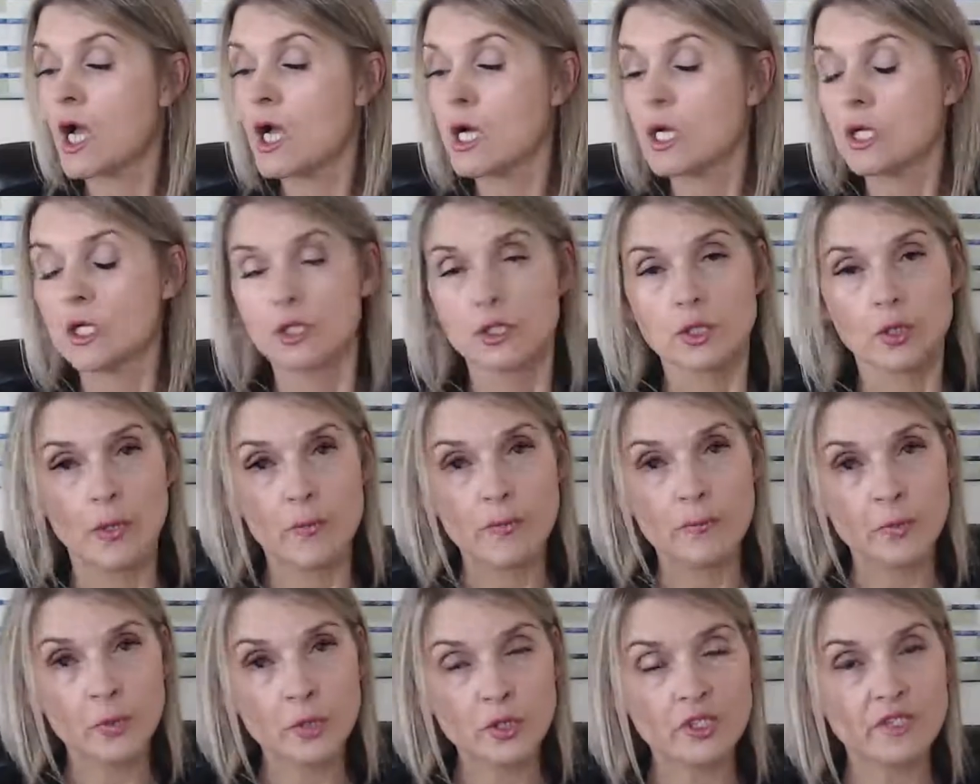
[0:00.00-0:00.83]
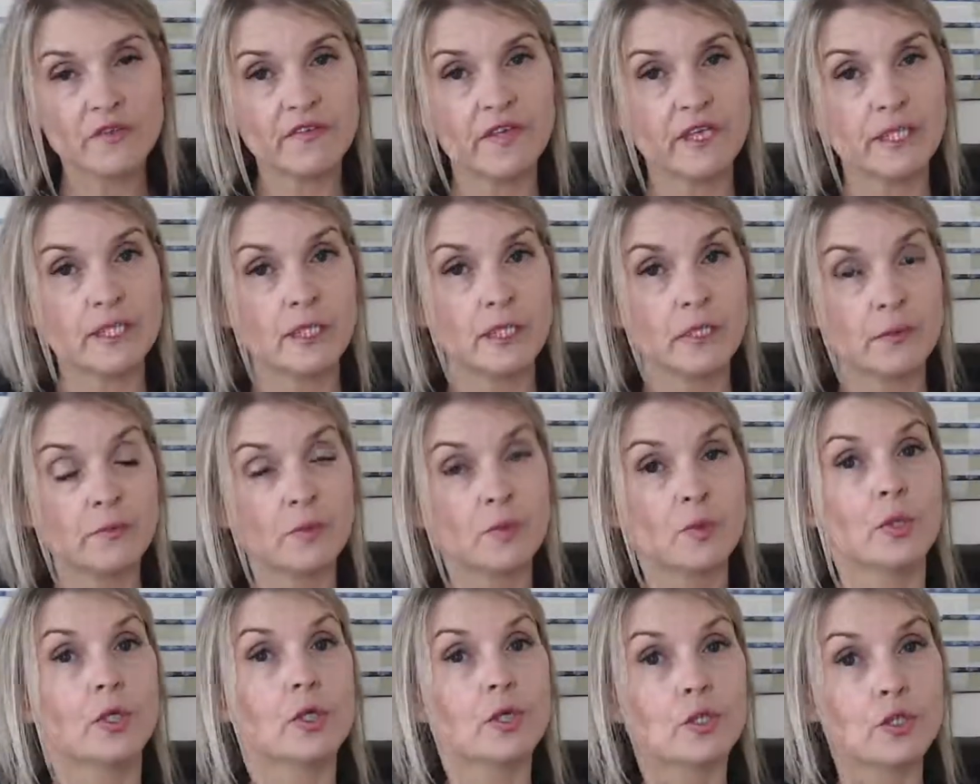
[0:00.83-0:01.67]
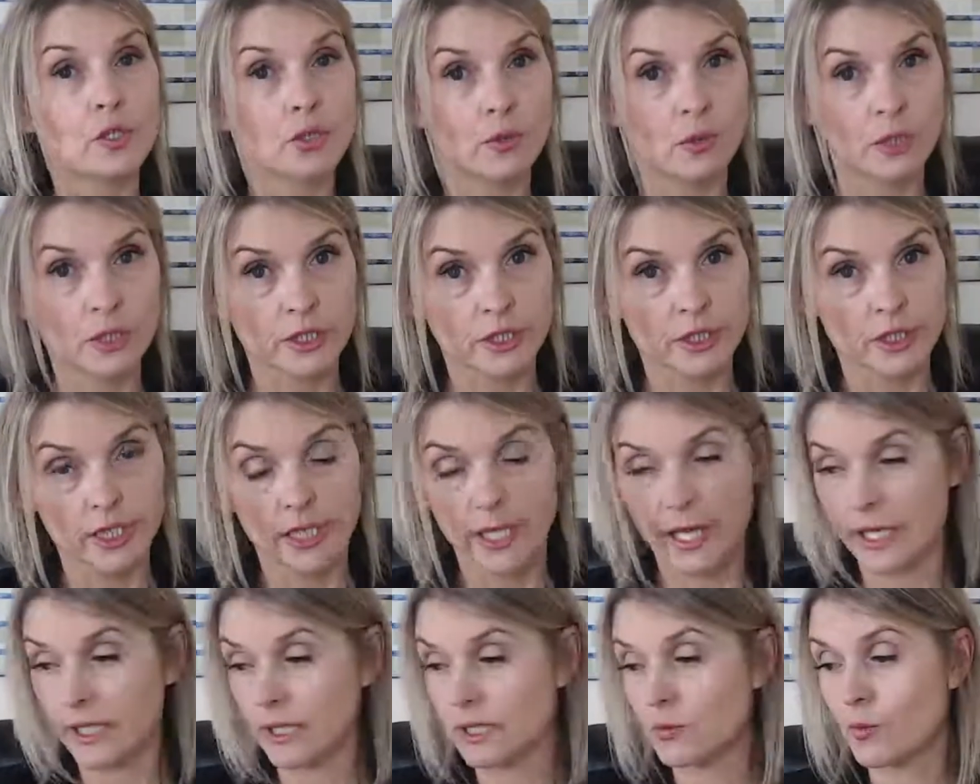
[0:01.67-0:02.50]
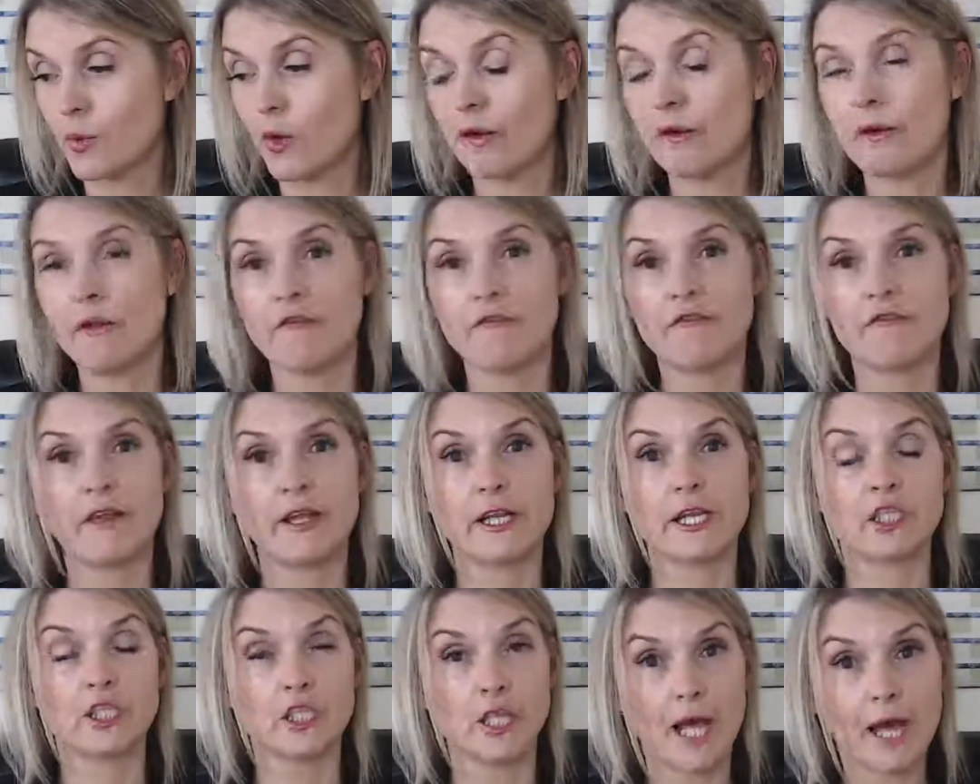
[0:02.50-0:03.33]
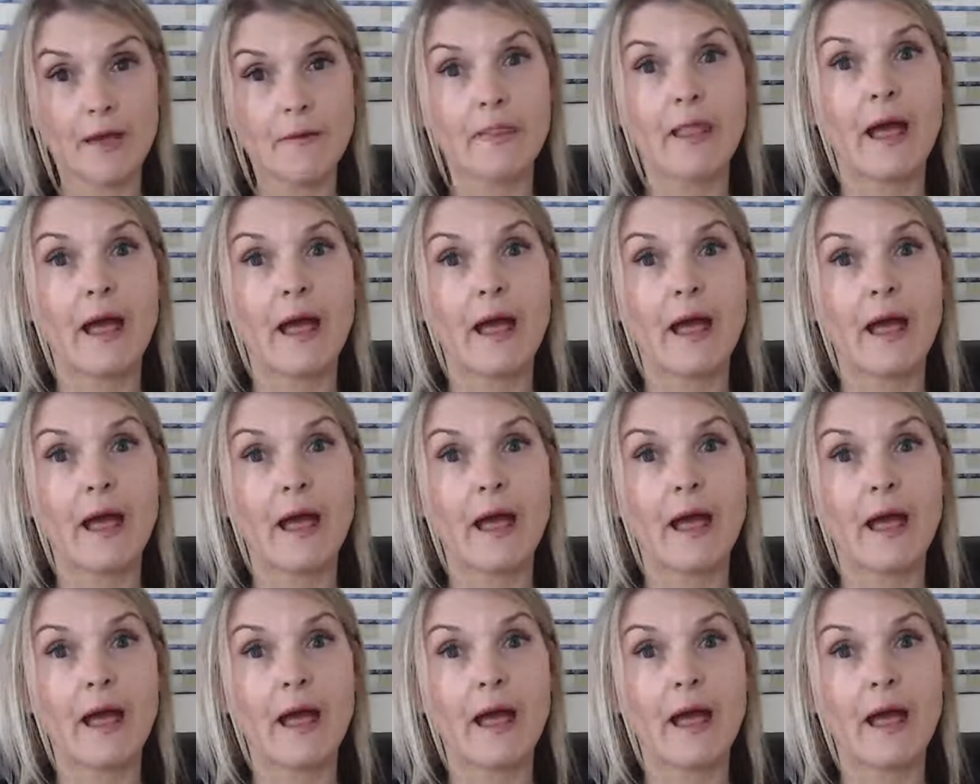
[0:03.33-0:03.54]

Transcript: So I'm motivated more to go on to the next one, finish that.